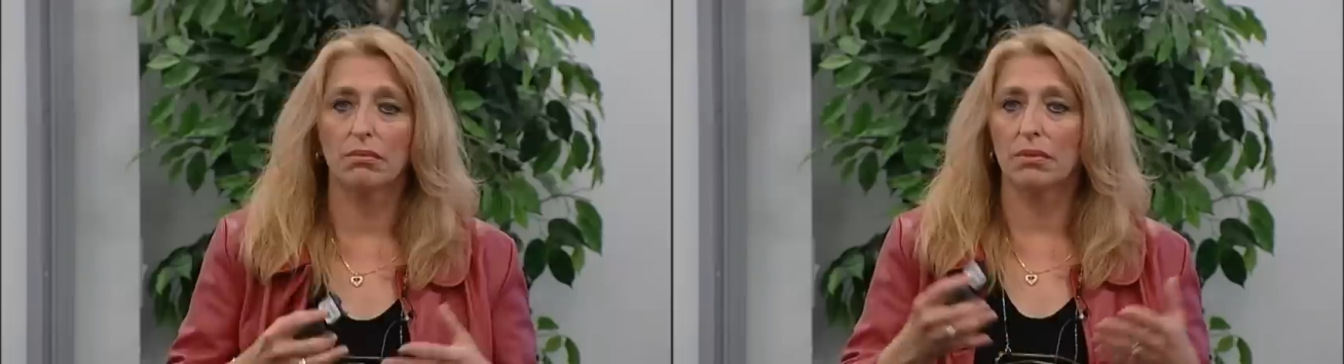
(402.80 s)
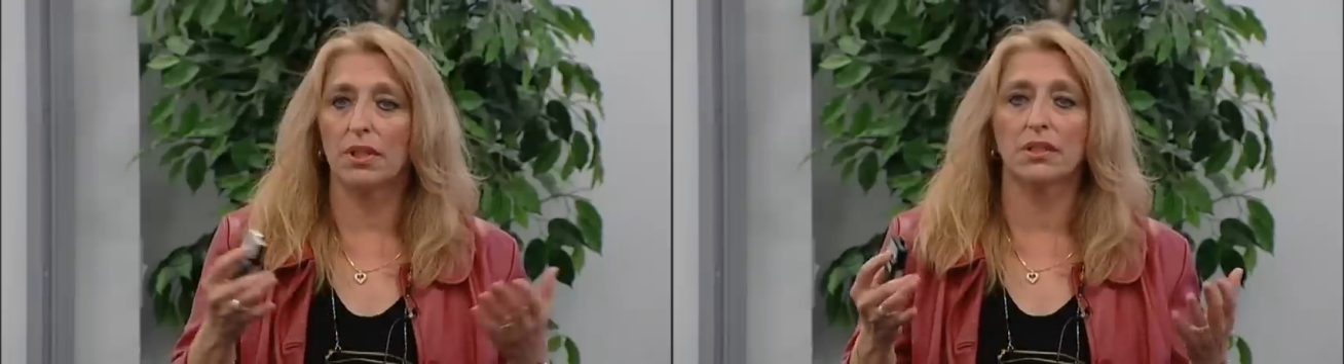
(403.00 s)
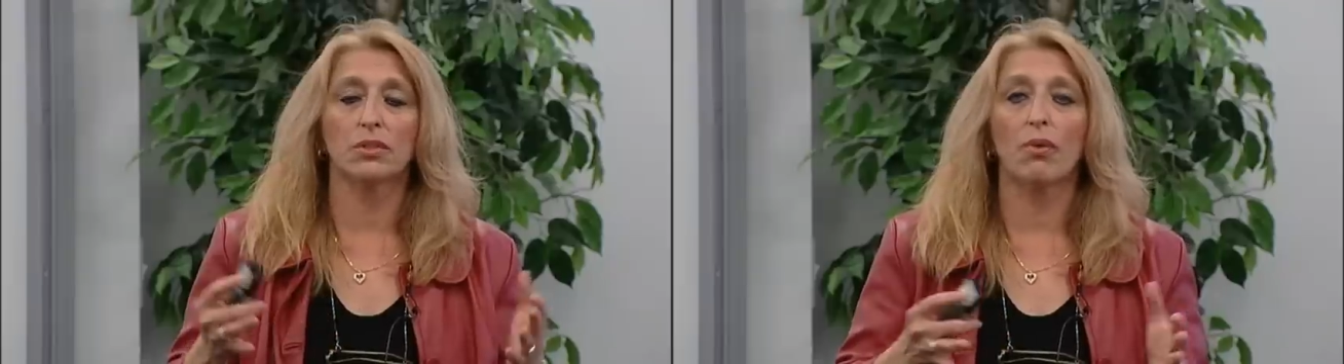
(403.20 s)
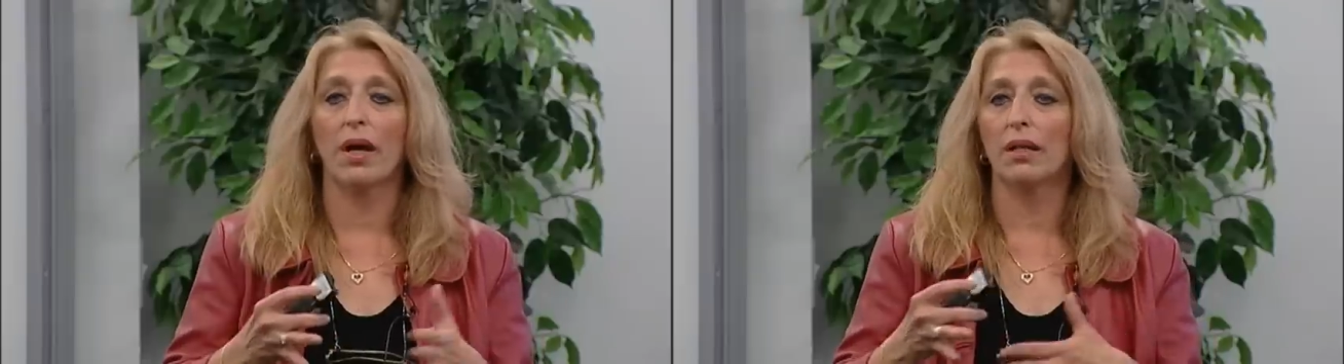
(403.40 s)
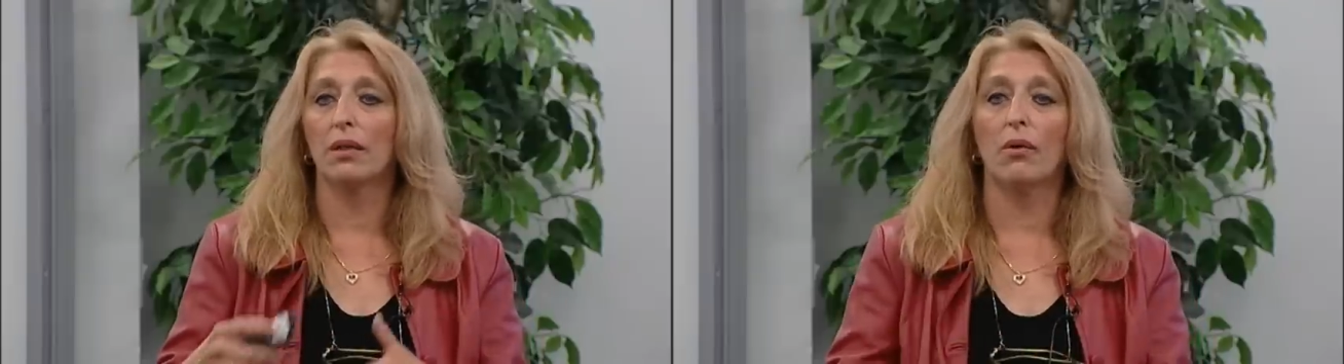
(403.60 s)
This is
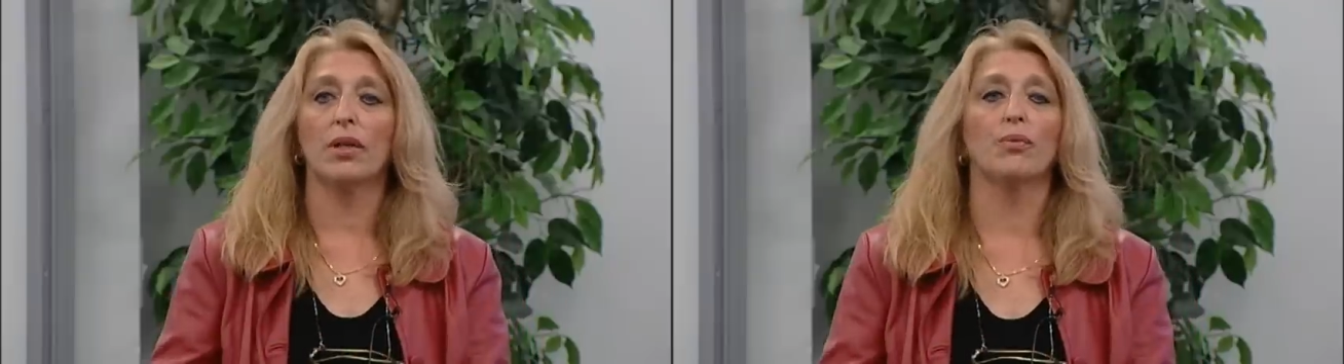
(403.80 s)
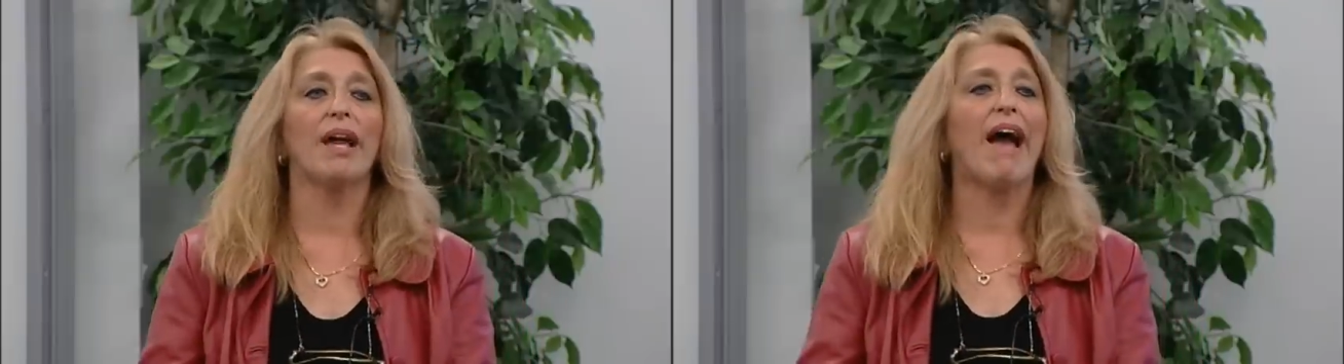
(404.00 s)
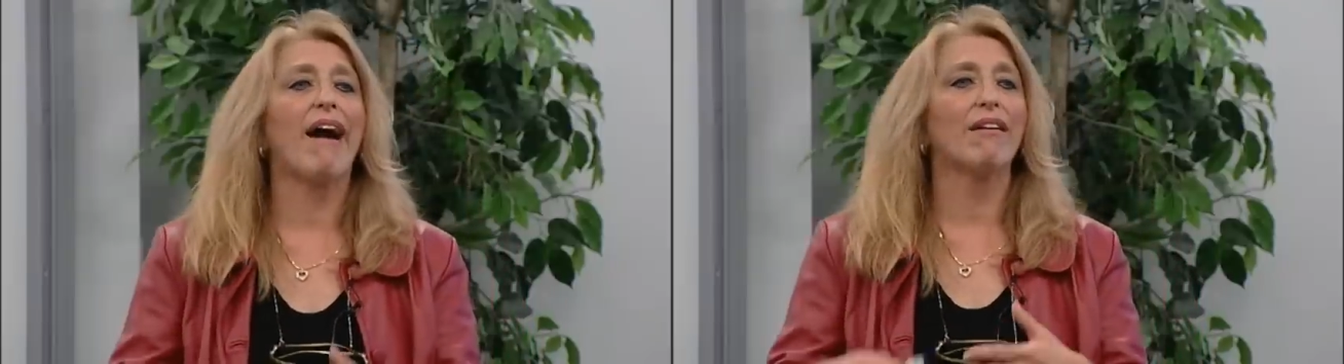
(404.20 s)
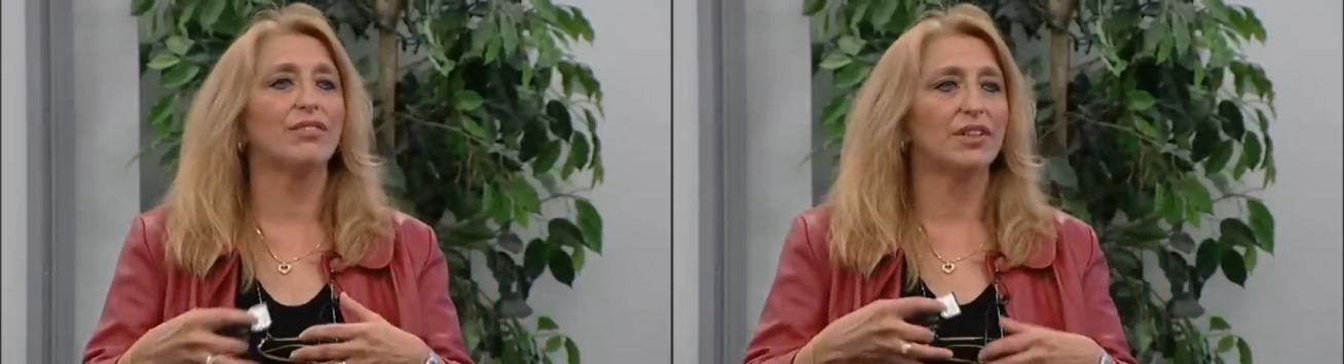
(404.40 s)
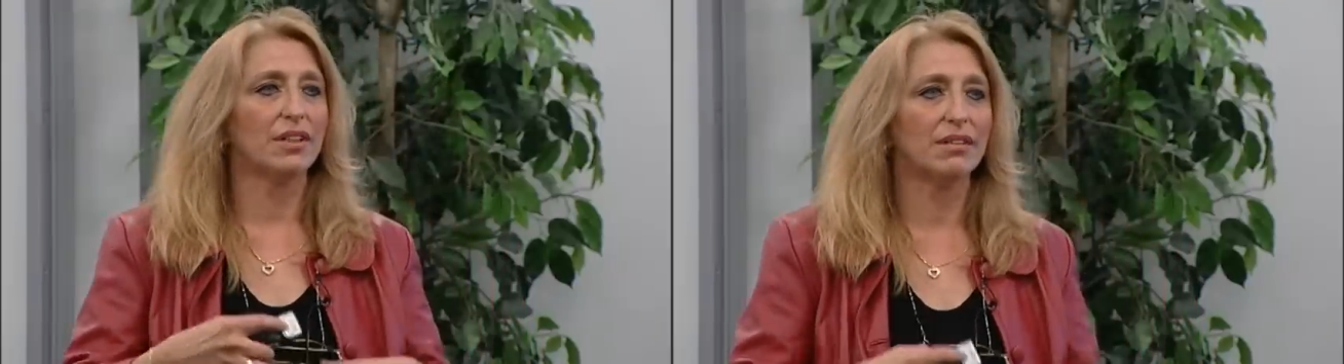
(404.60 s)
why when we have
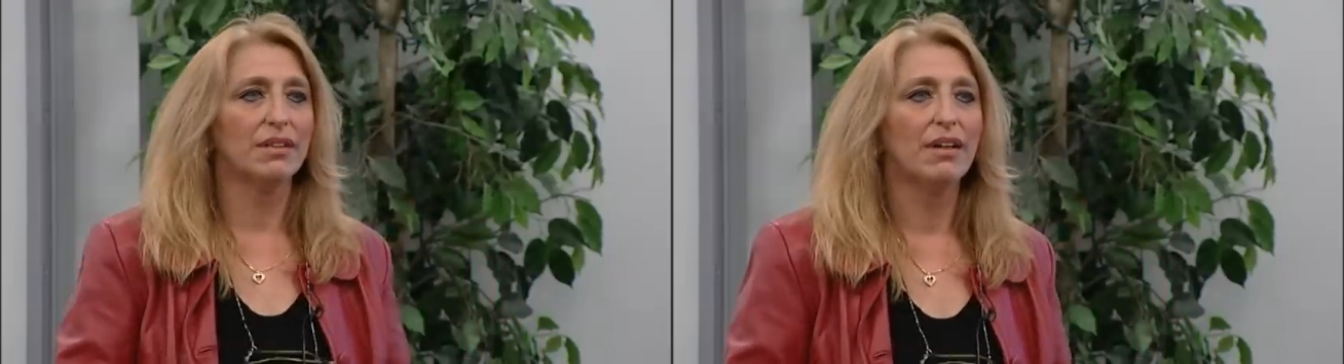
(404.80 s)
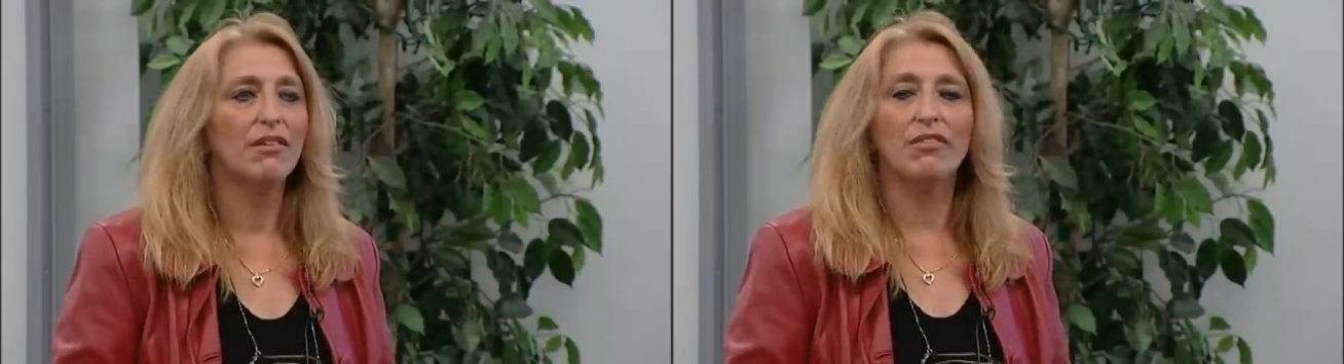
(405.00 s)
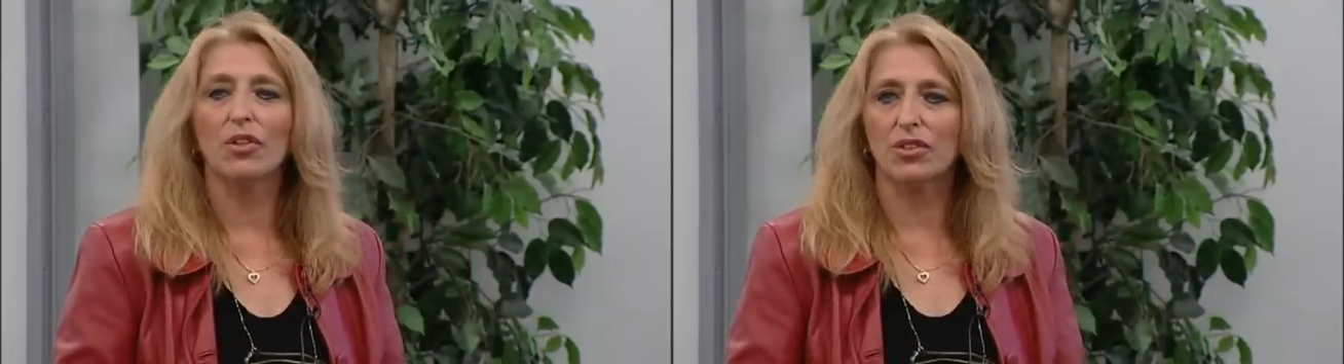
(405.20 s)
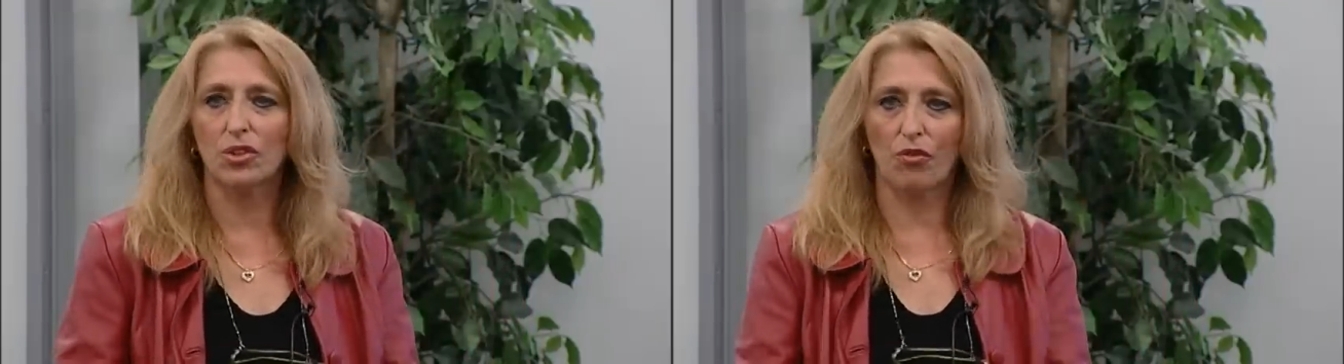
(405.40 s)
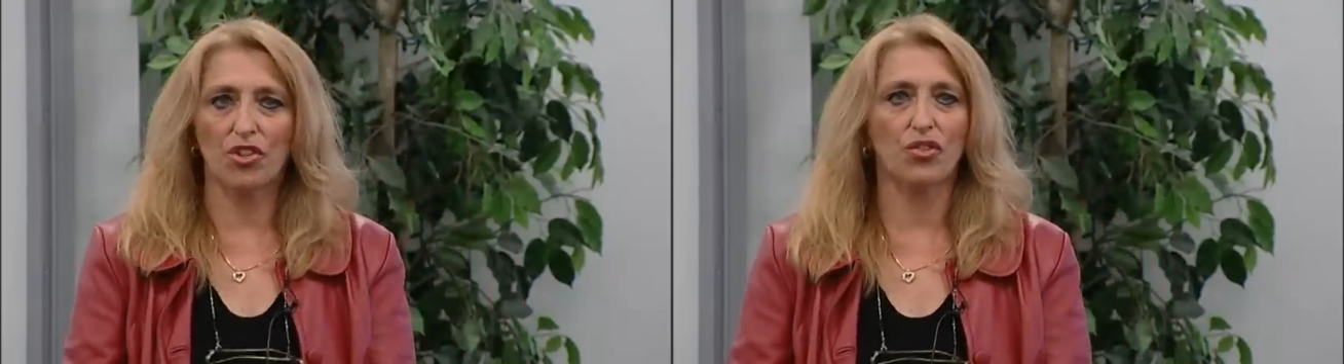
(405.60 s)
the venous
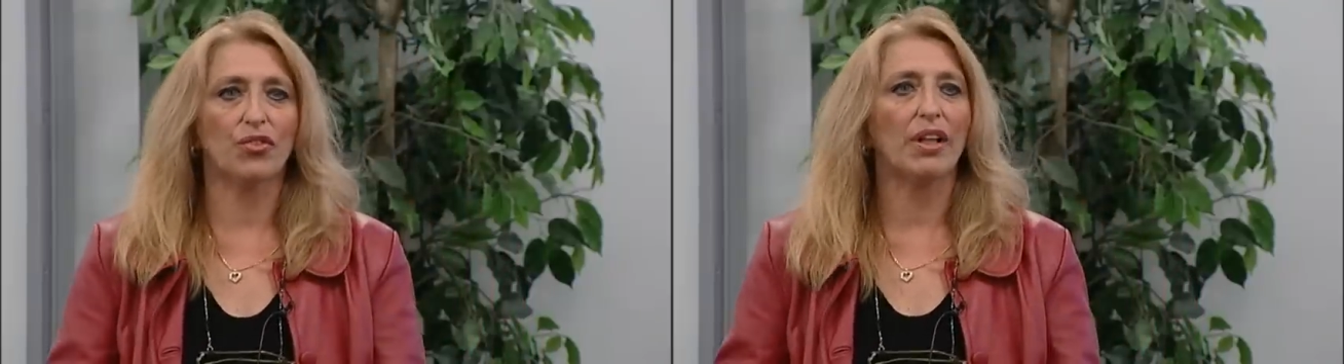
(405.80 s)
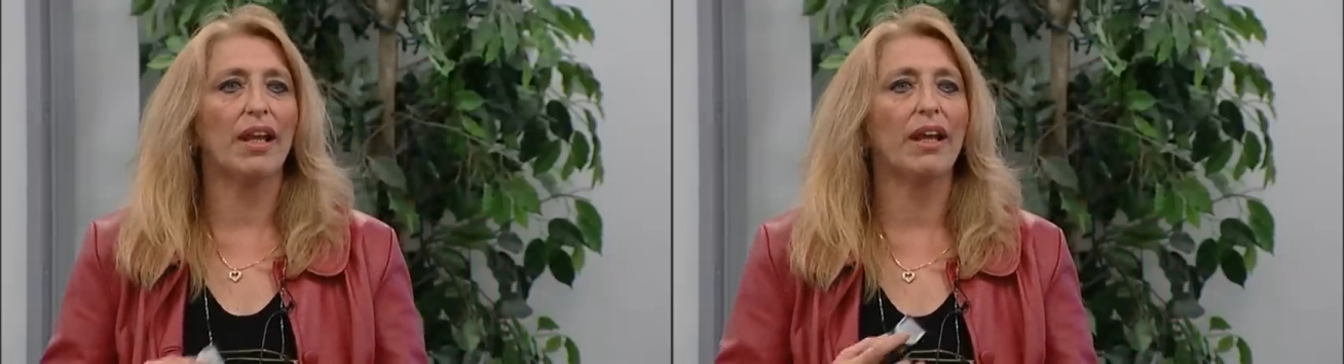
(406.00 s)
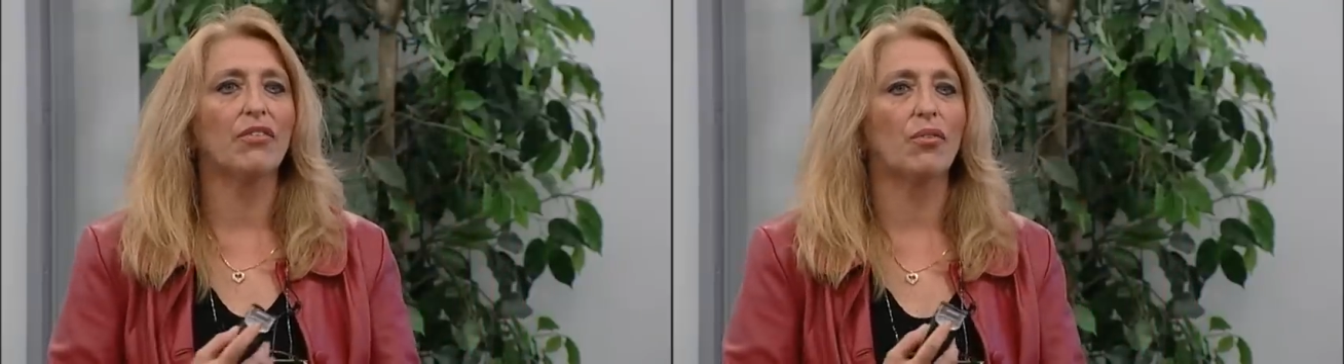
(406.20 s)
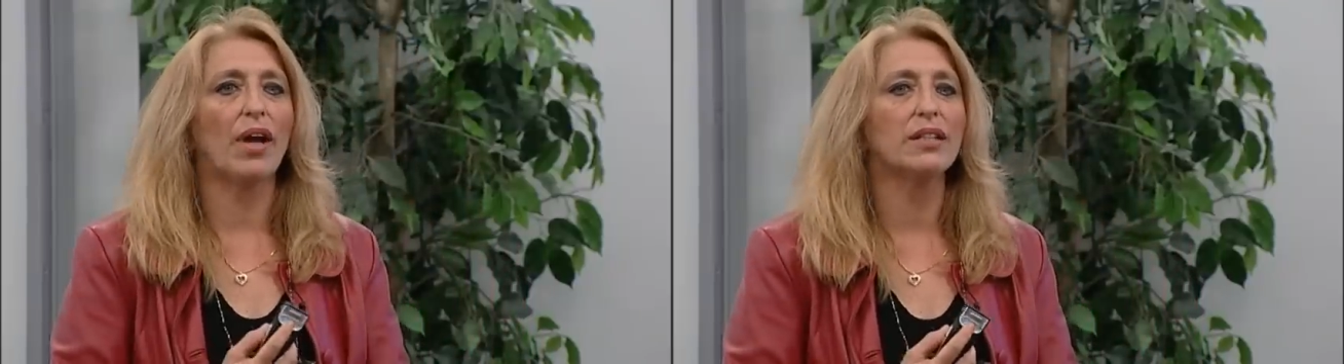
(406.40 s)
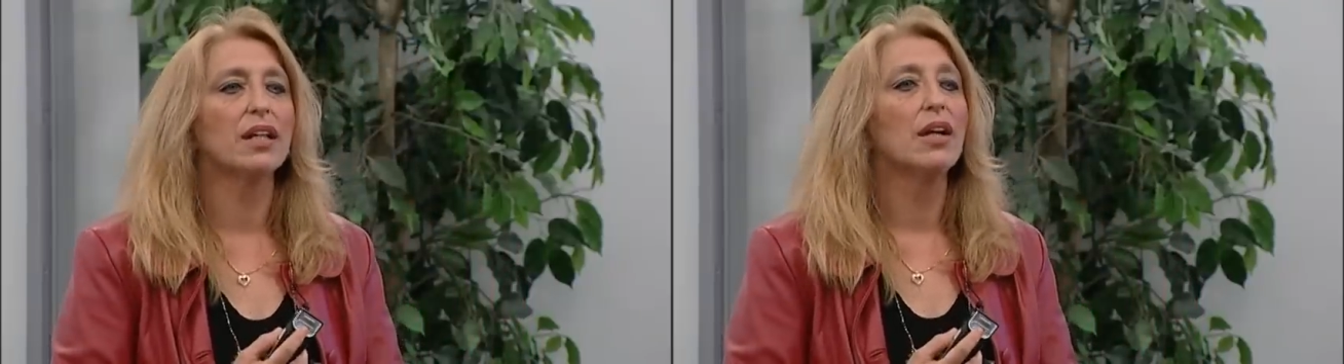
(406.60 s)
insufficiency in the legs, right,